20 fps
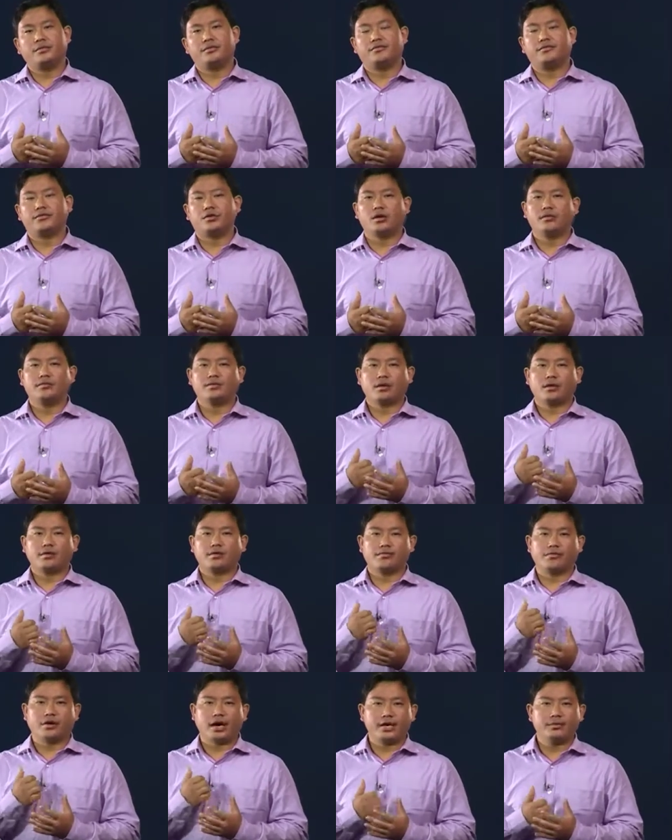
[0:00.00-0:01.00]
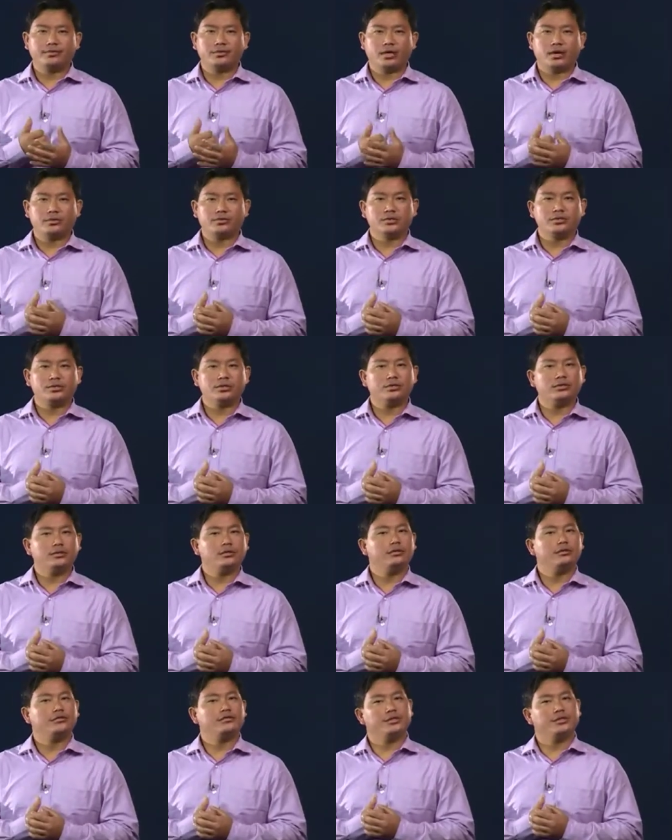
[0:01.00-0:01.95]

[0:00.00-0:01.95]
from 5,000 to